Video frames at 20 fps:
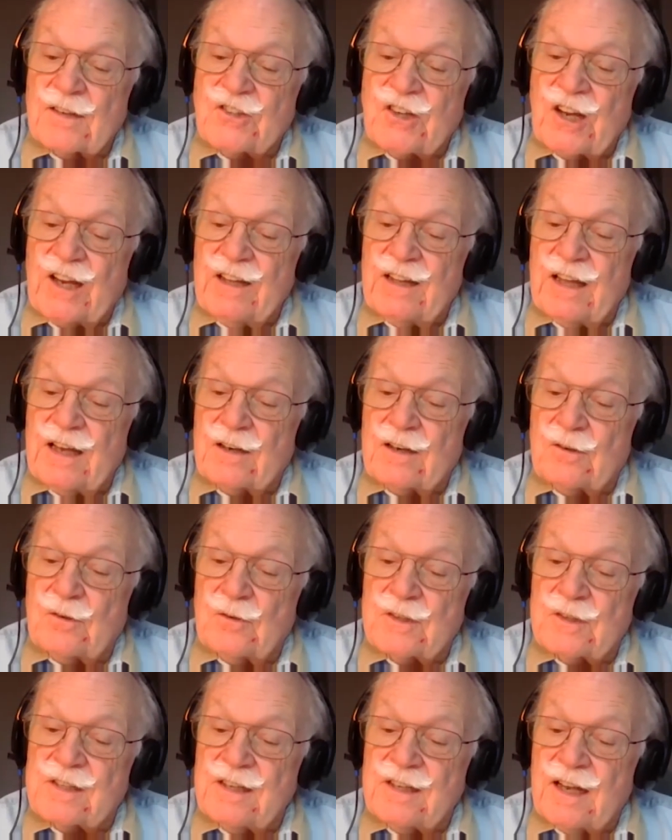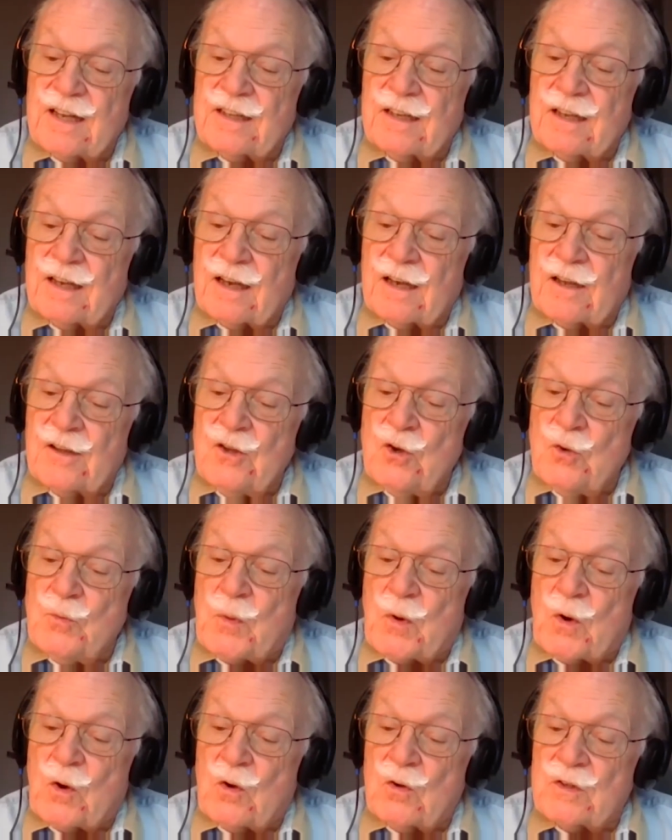Jay Leno said, new
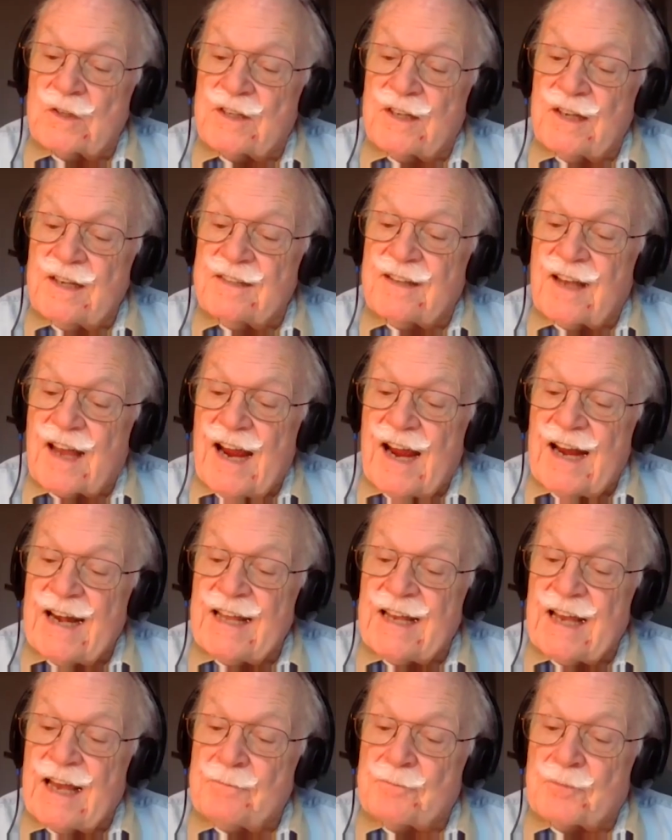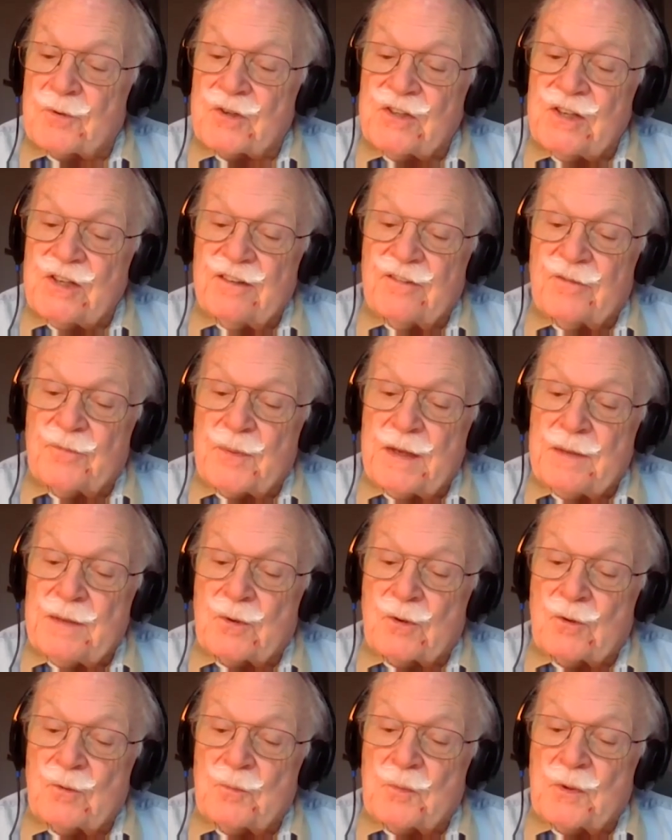poll says 88% of
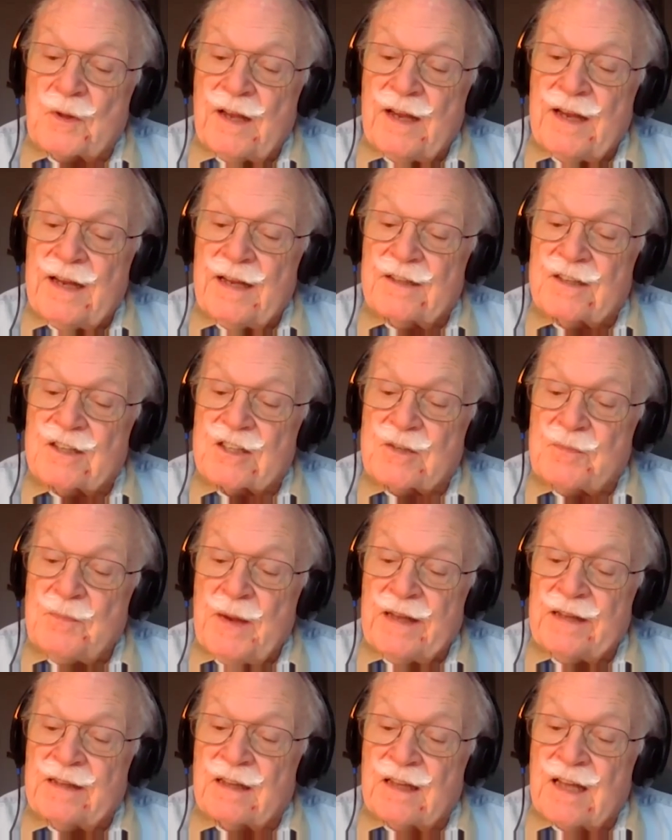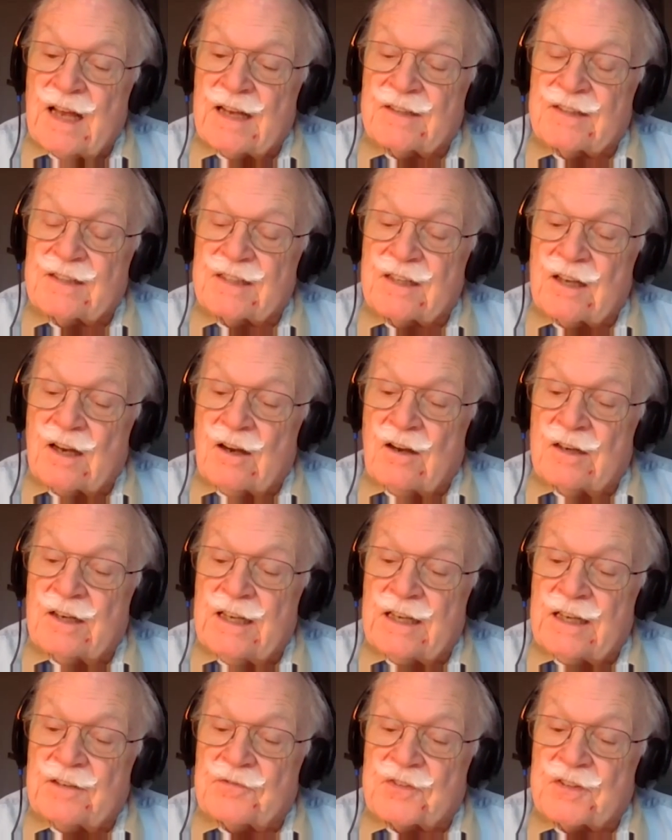people plan to spend less on
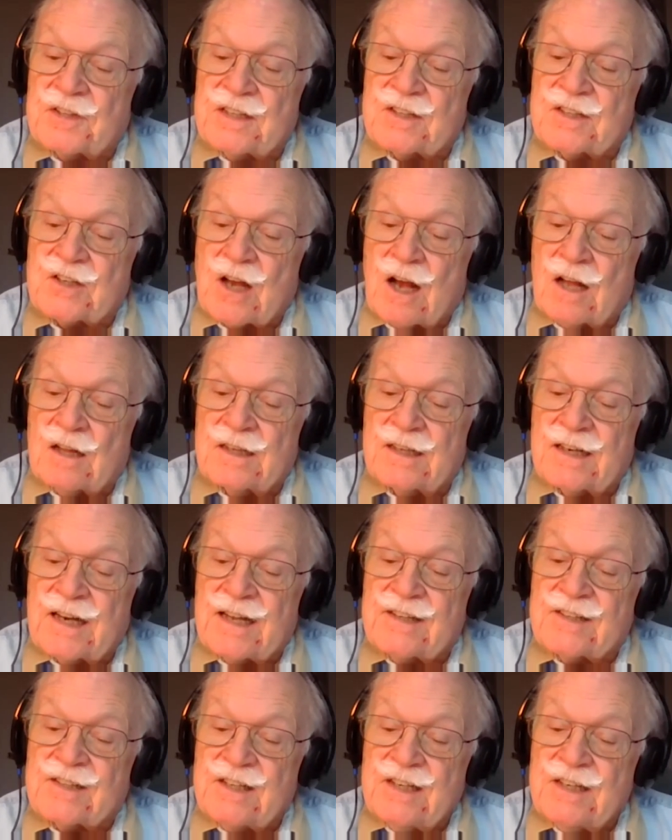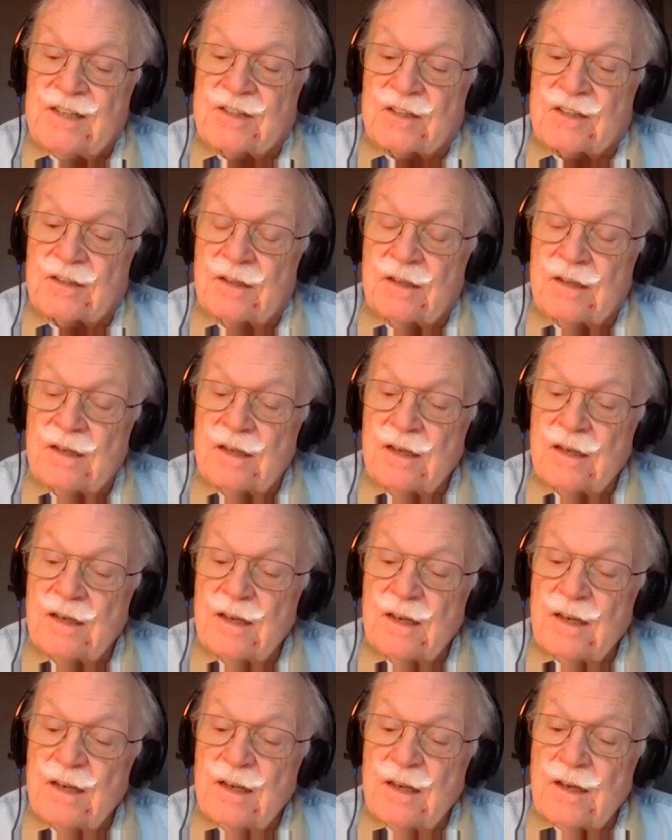gifts this holiday season.
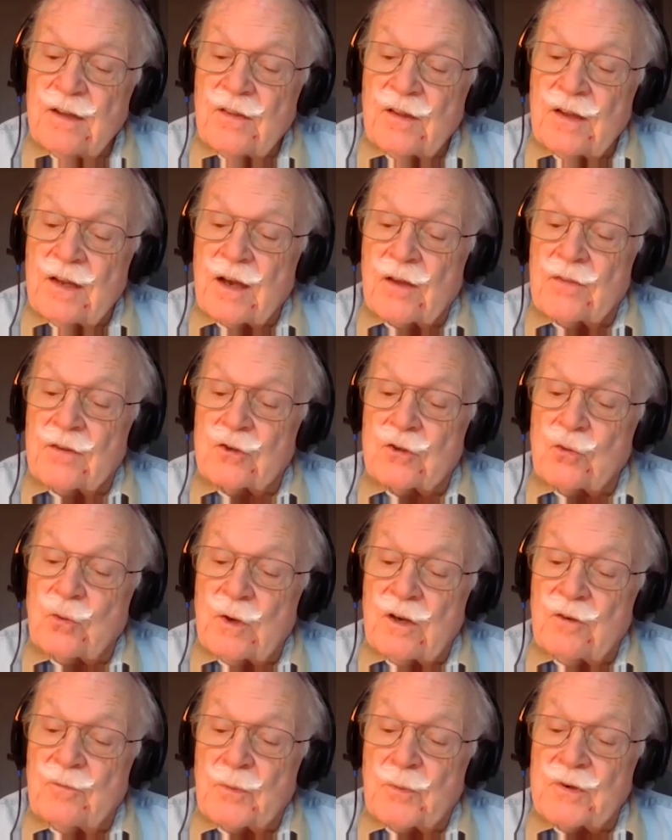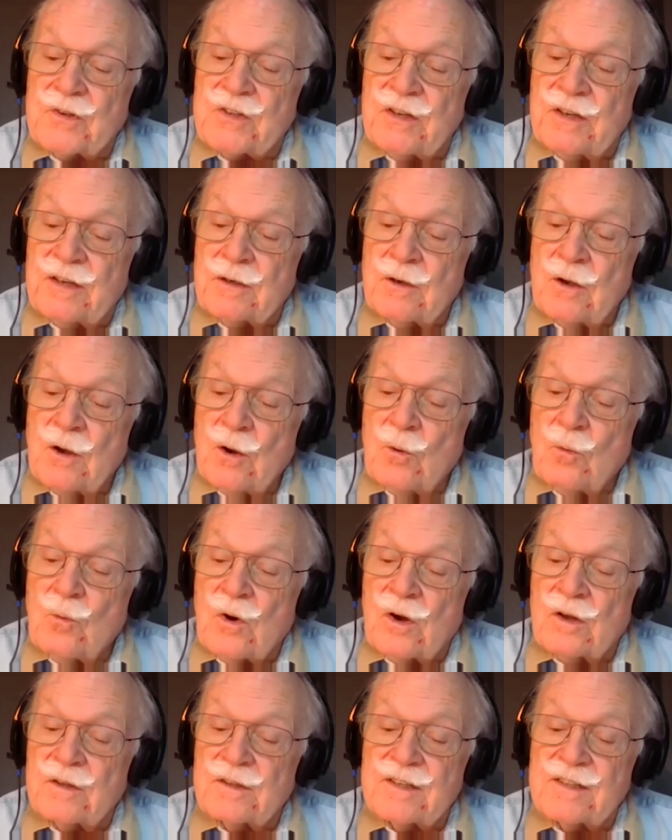The other 12%
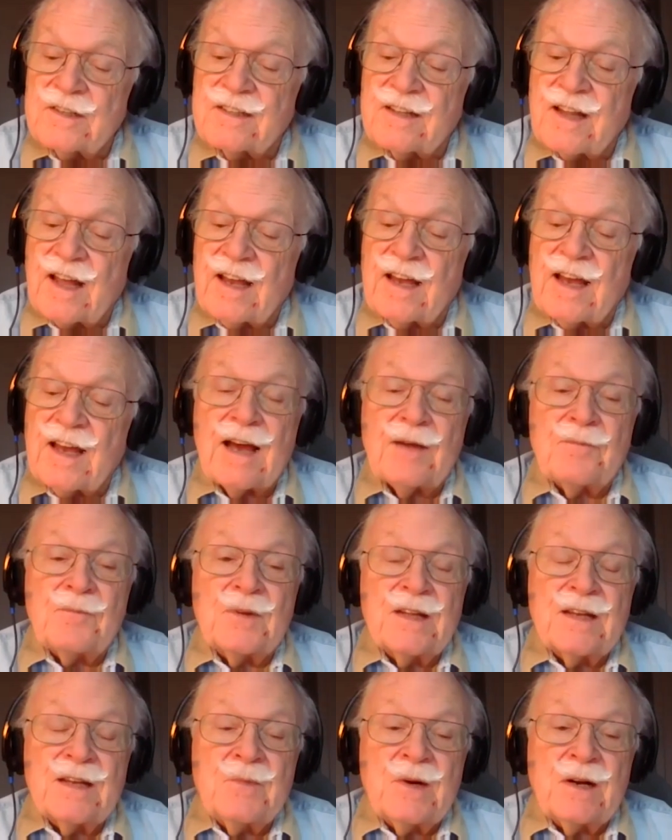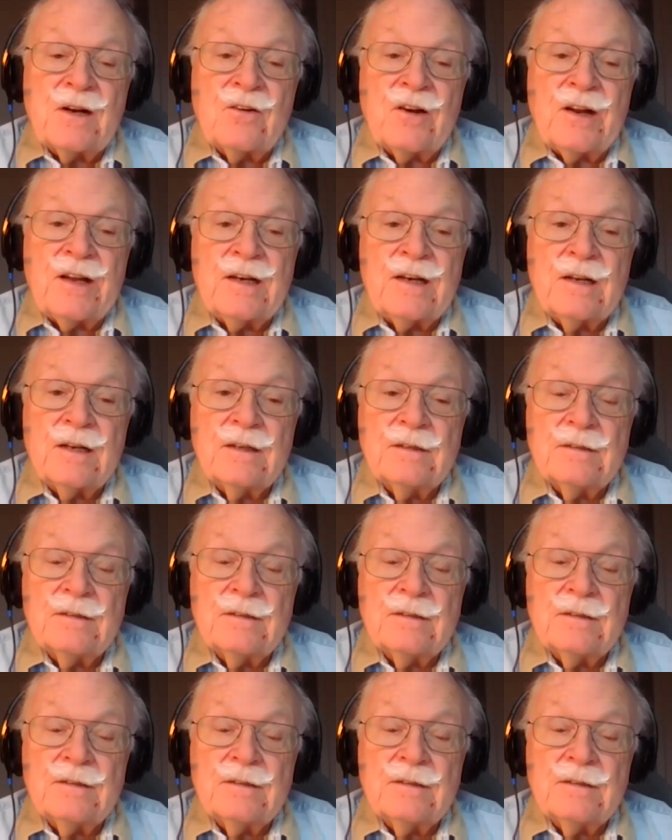want to stay happily married.